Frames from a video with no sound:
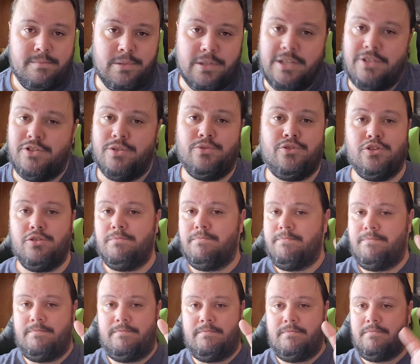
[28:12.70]
please, YouTube,
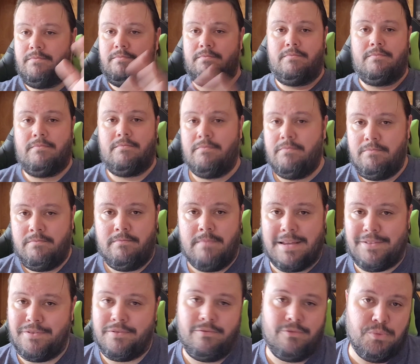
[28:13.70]

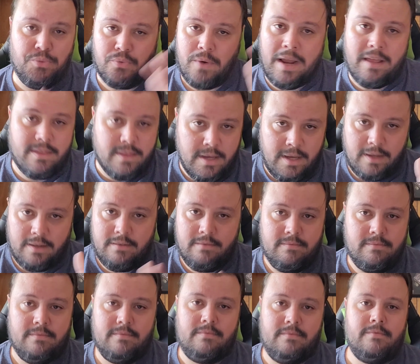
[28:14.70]
do the right thing.
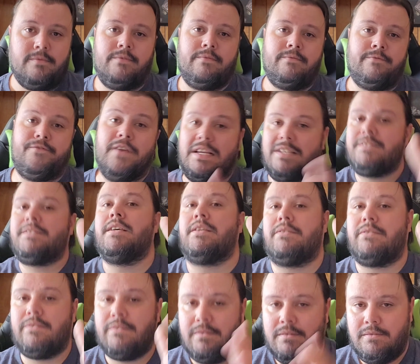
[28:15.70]
Fix
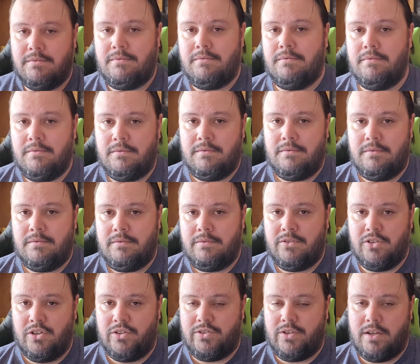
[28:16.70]
this.
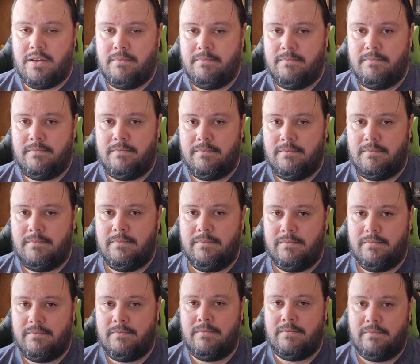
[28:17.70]
Seriously.
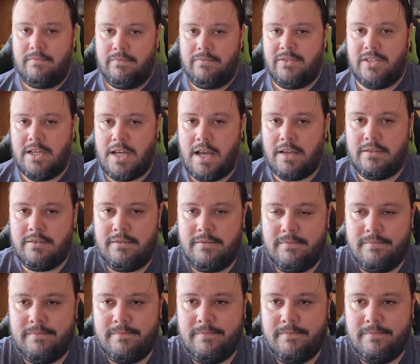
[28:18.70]
See you guys.